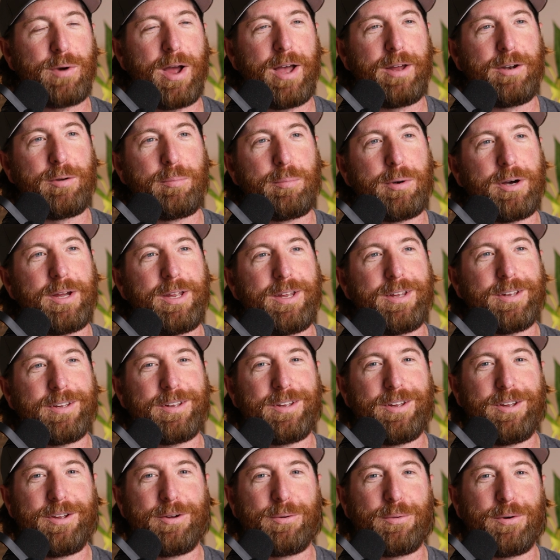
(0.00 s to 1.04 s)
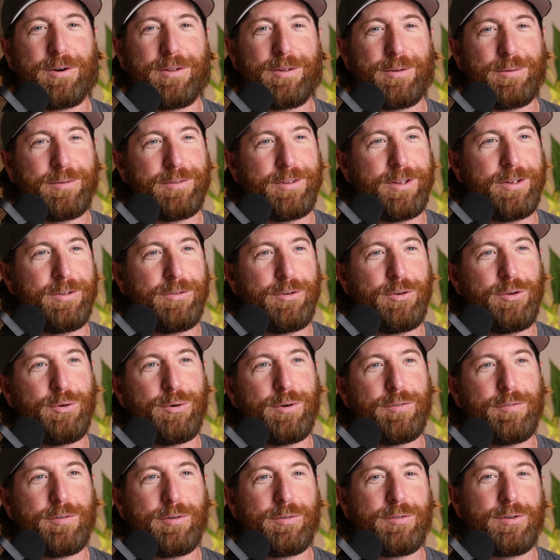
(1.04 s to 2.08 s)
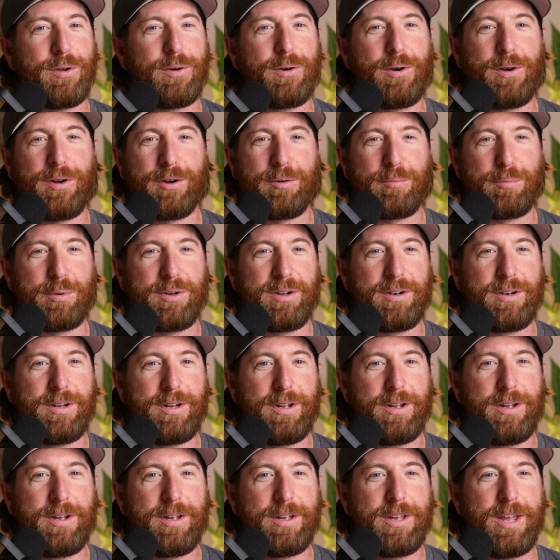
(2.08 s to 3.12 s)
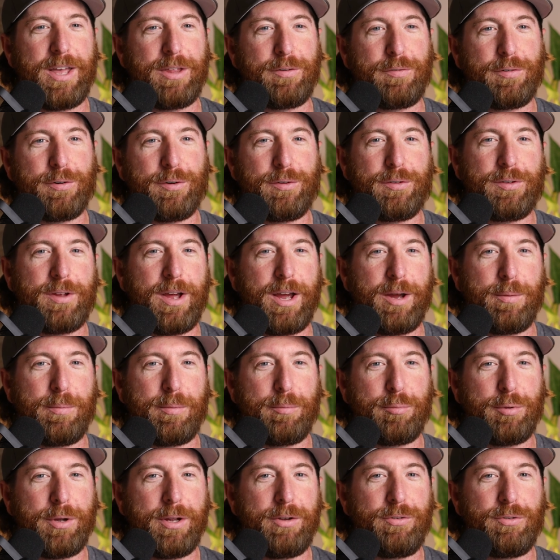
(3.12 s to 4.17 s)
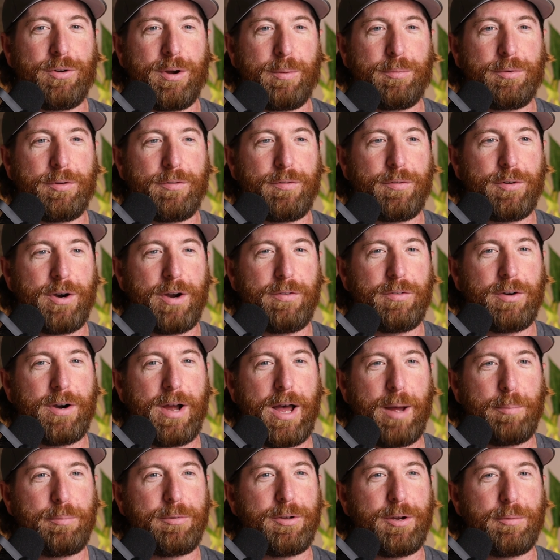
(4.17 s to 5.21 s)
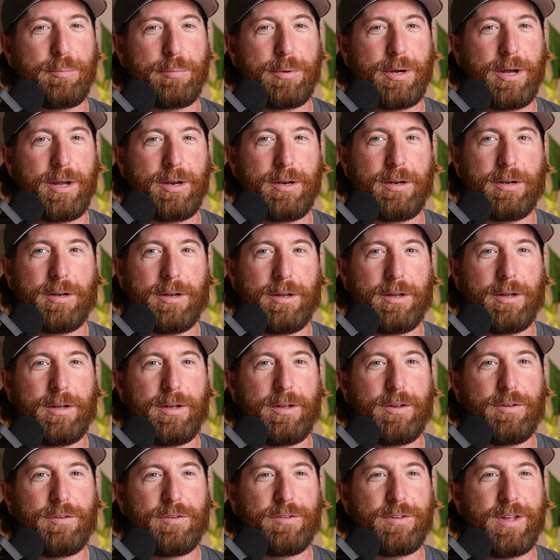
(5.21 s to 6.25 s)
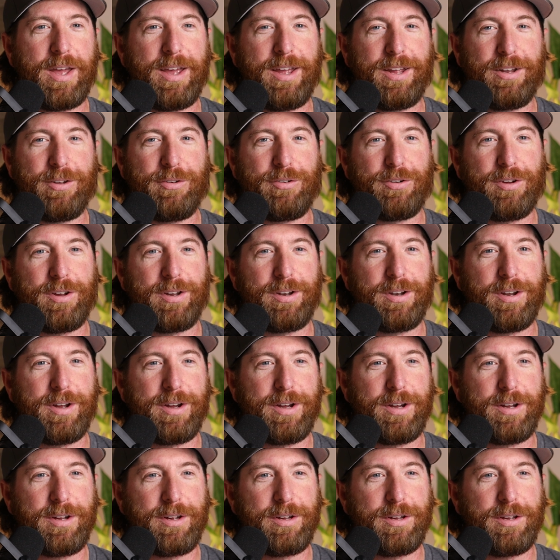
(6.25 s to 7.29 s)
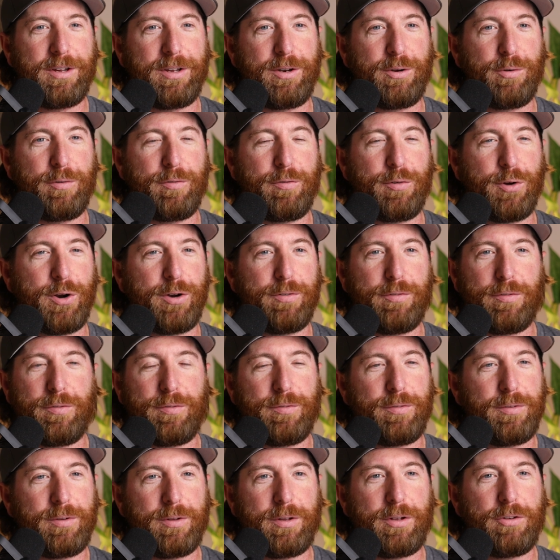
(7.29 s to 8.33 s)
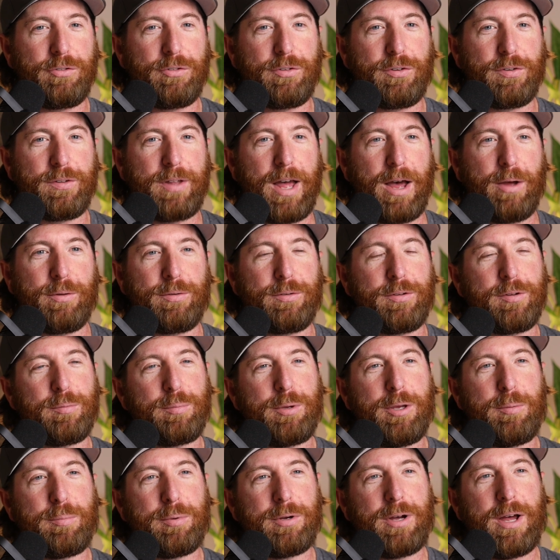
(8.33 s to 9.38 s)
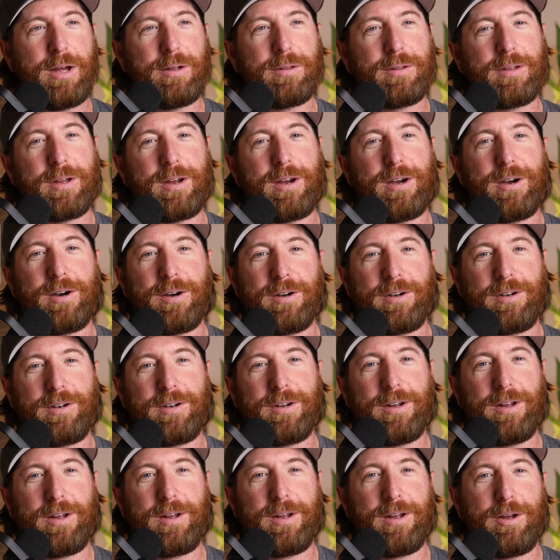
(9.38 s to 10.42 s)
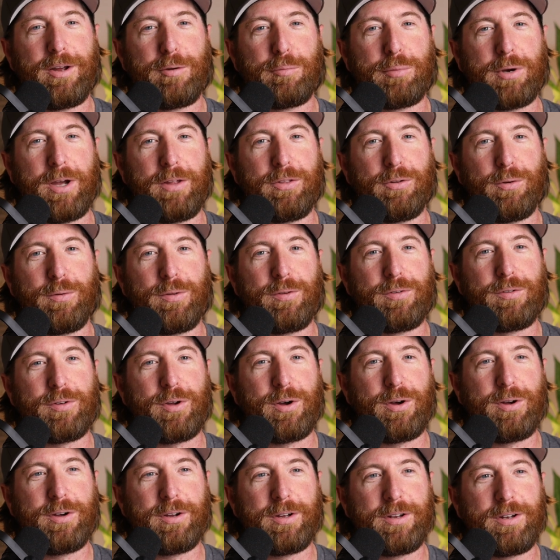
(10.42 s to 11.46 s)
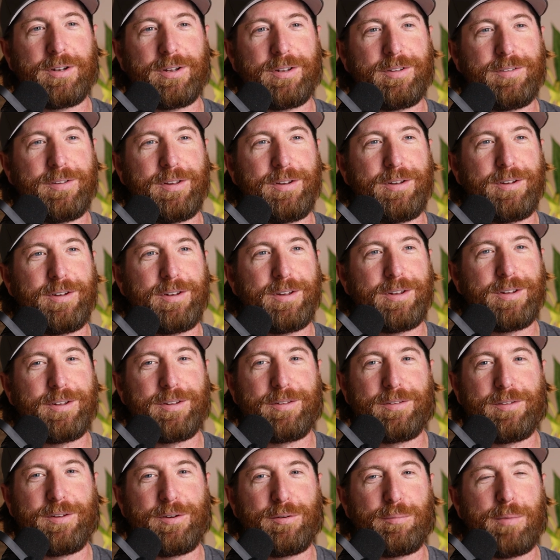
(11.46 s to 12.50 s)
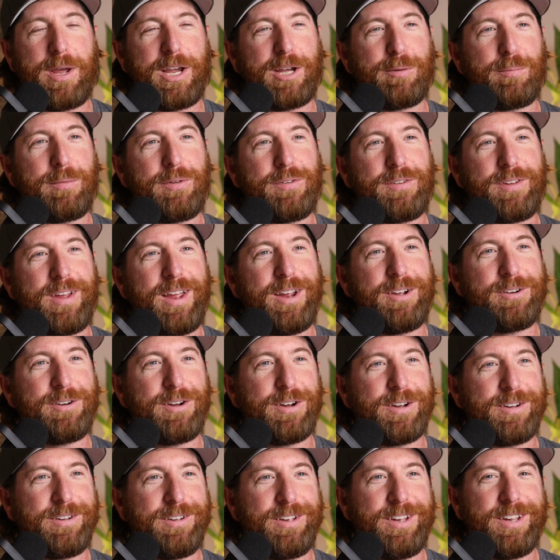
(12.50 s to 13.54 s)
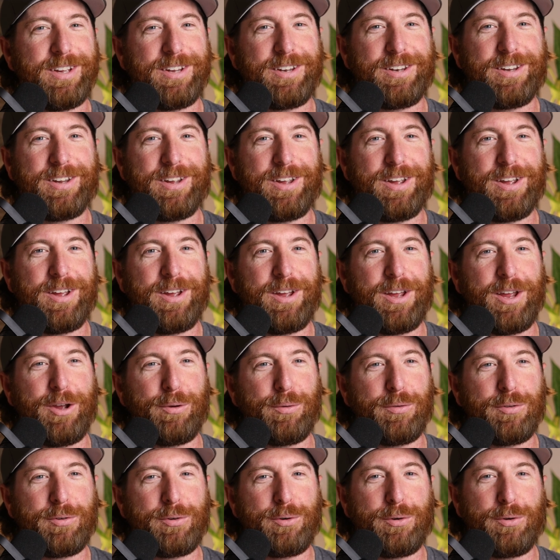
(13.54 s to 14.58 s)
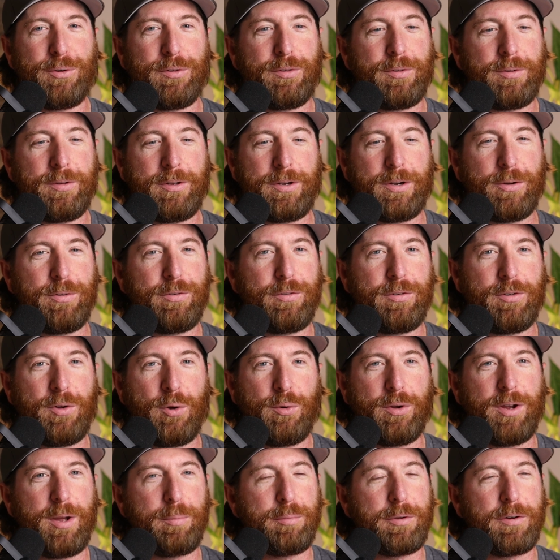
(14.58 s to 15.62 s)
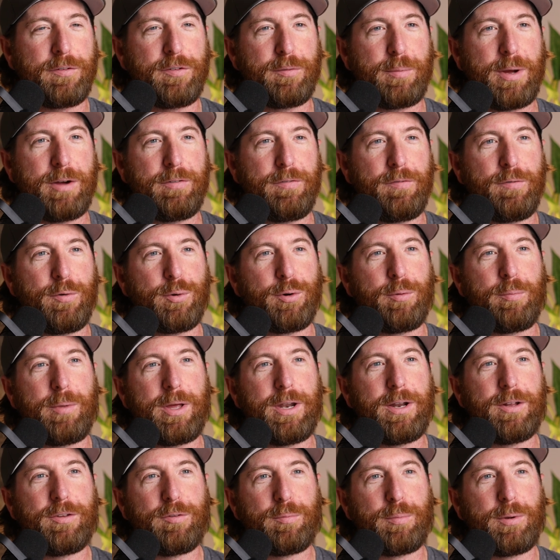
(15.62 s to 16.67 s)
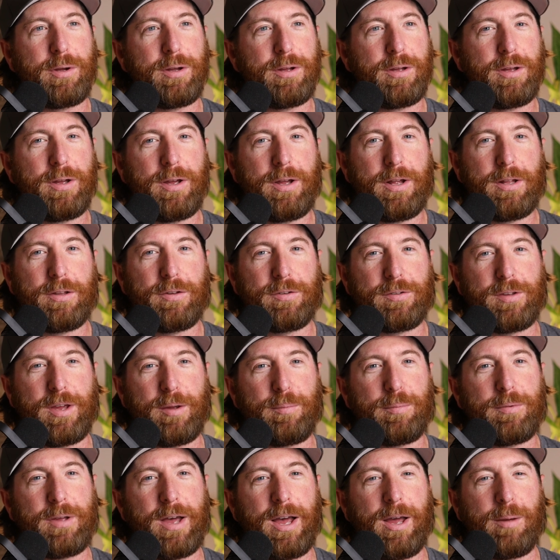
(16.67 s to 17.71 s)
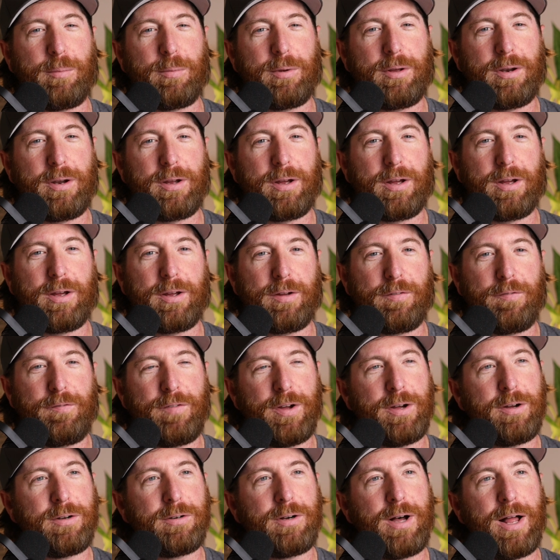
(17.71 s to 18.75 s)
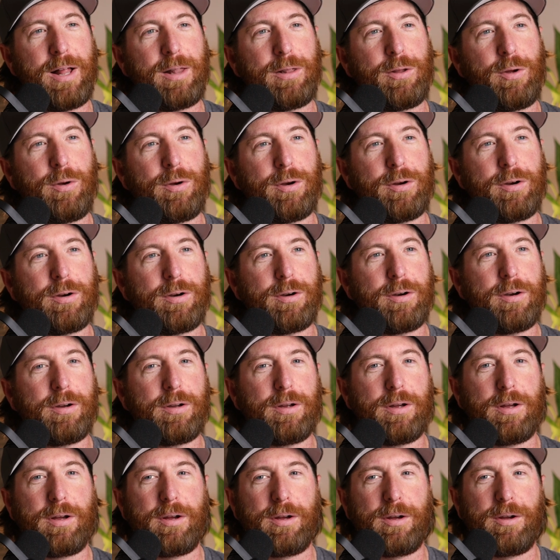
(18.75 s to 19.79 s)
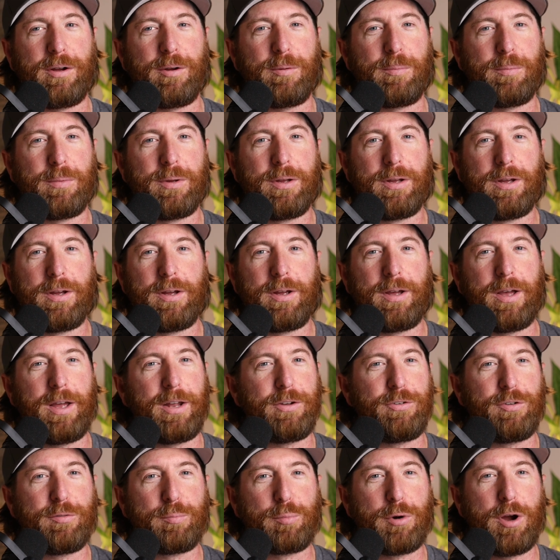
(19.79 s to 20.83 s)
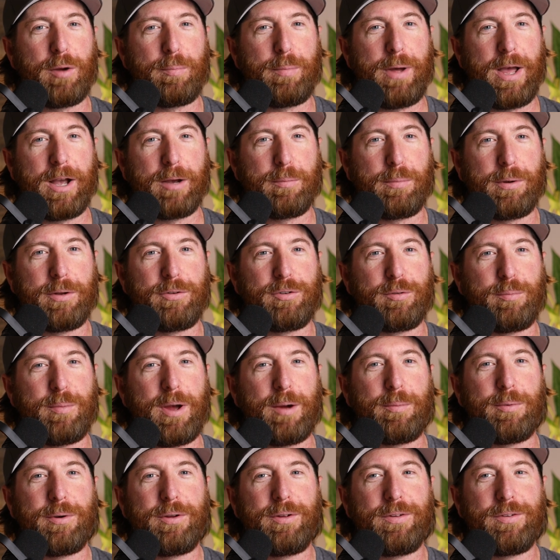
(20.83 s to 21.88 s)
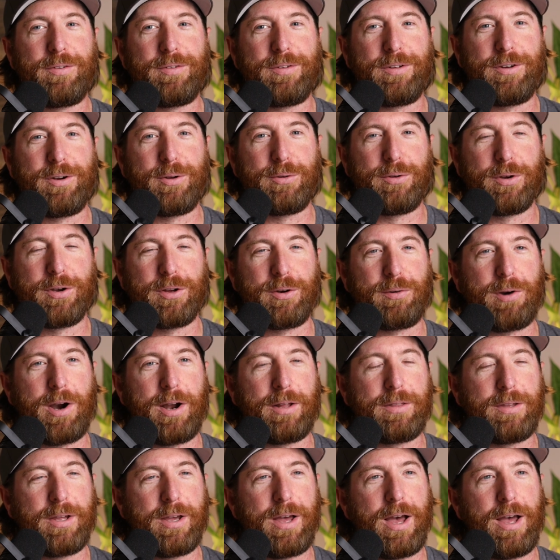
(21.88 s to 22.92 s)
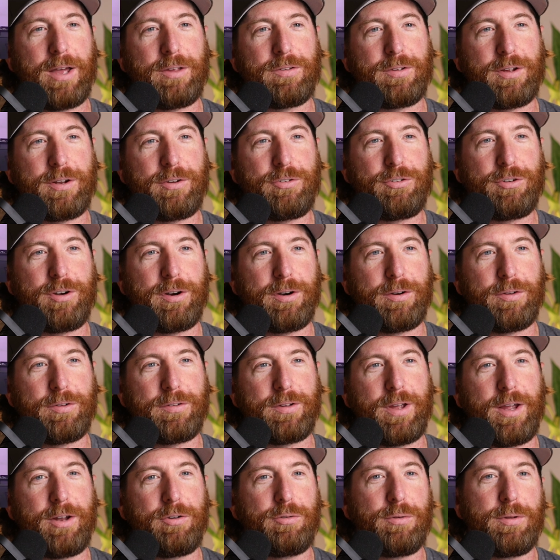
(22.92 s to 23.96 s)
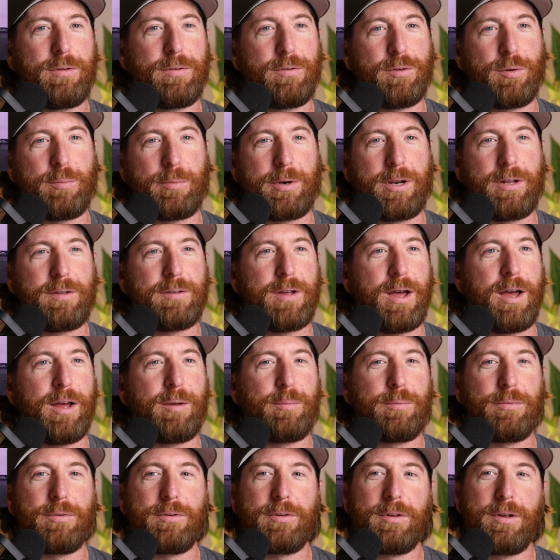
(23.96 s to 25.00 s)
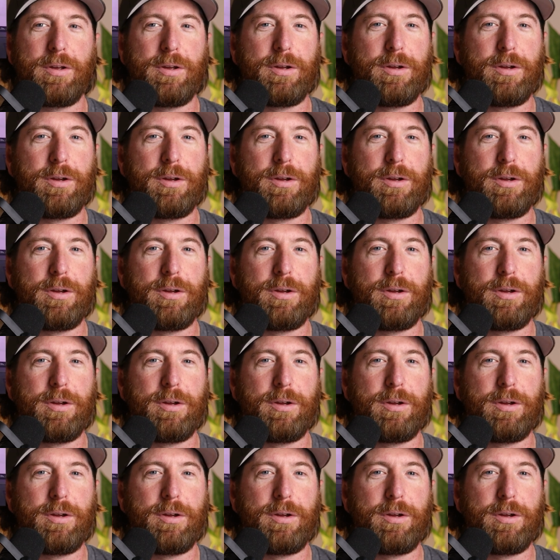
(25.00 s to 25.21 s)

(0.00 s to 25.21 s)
riding a bike, one of those things, you do it for so long. But yeah, the first time I played drums in forever, hopped up on stage and in front of just thousands of people out there and played through the song and didn't make a mistake, luckily. And it was cool. It was, only up there for about 4 minutes, but at the same time it felt a lot longer, and just brought back a bunch of memories, looking around at the guys I'd shared a stage with so many times